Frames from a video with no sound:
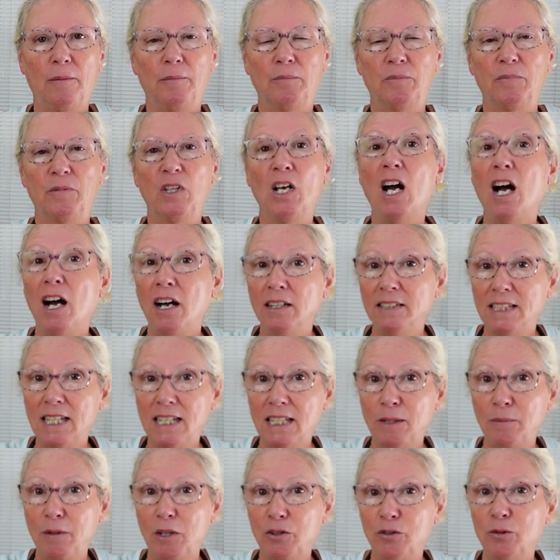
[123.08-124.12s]

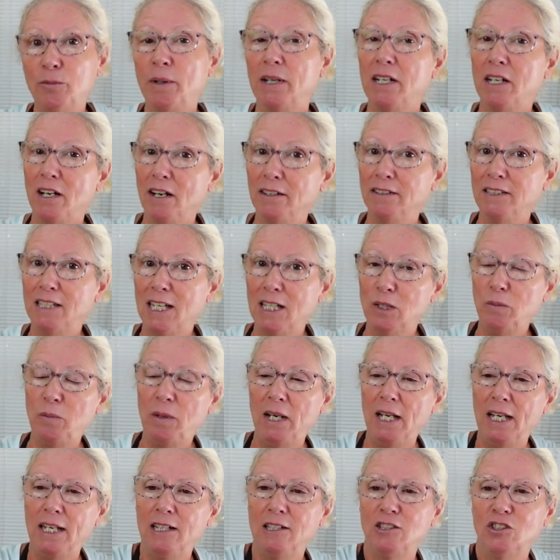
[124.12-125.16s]
contacting me through my contact
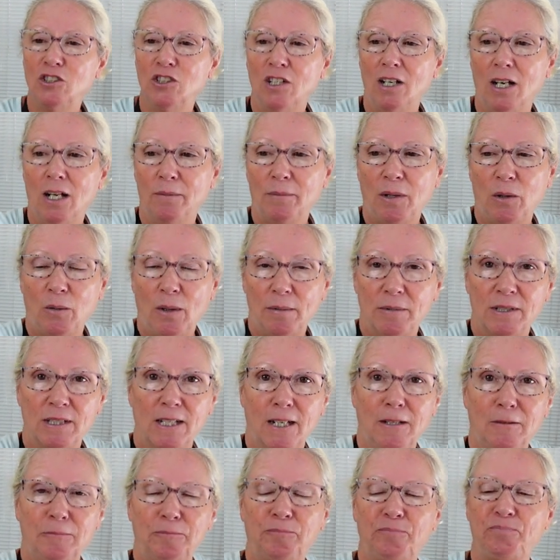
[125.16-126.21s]
page on my
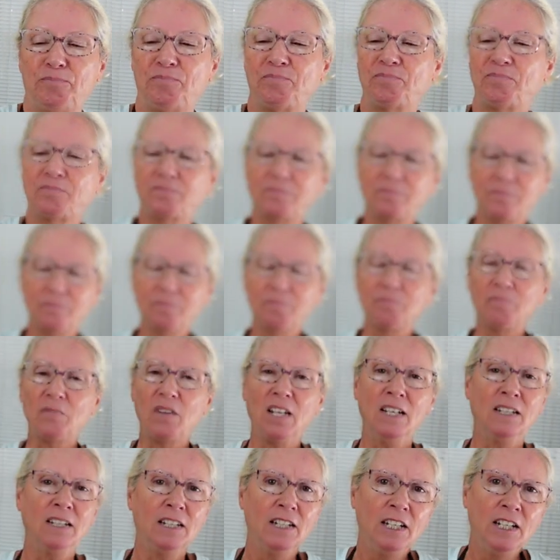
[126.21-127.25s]
website.
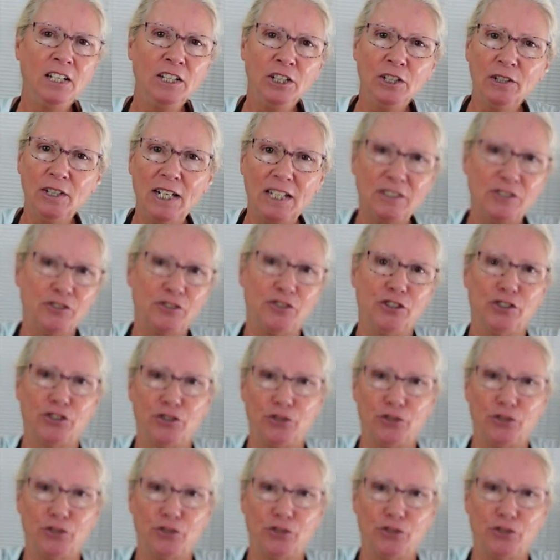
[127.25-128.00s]
You guys are just